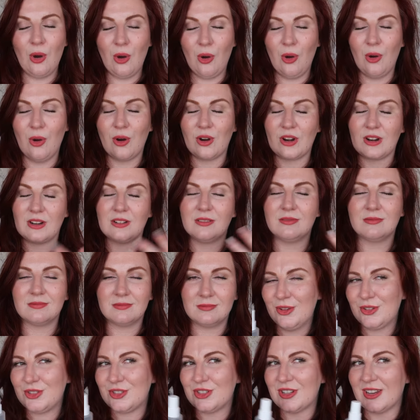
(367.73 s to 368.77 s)
or
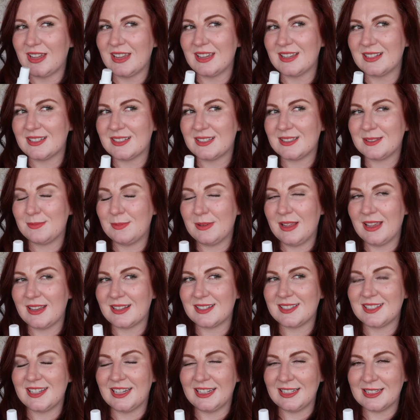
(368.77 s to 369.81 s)
should I
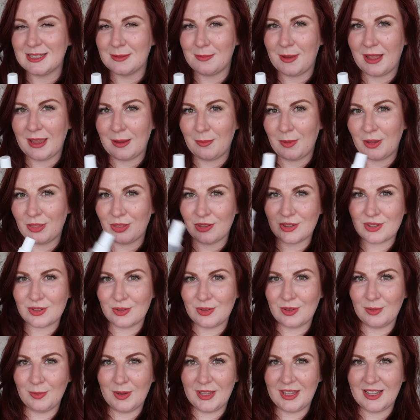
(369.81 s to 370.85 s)
extend it by a month
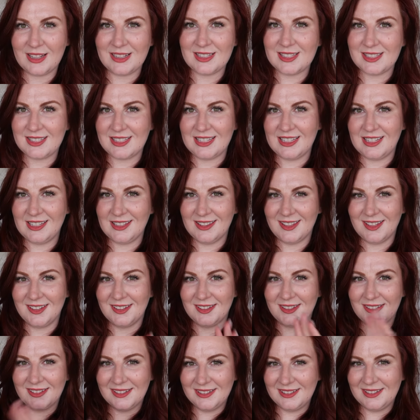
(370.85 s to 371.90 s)
so that we can see
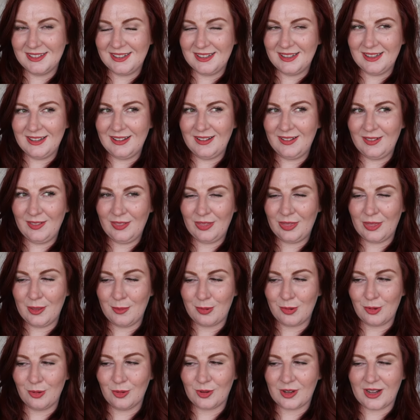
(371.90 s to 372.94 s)
the
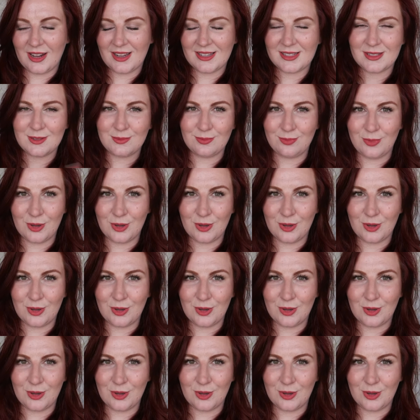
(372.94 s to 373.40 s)
progress?